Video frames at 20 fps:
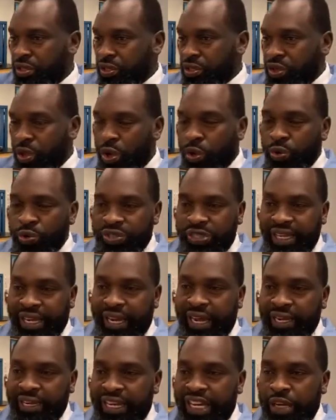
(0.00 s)
those that
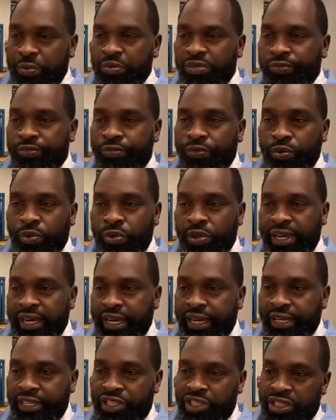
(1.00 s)
I named before
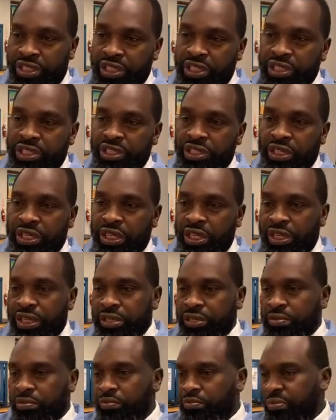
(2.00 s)
as she shed,
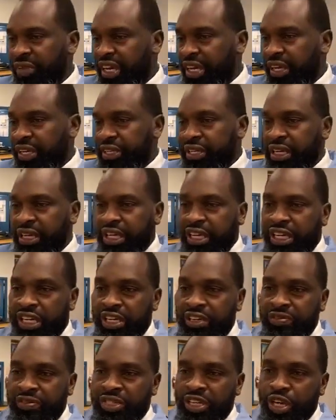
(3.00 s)
man
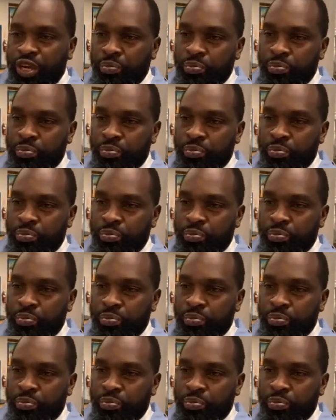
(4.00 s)
caves,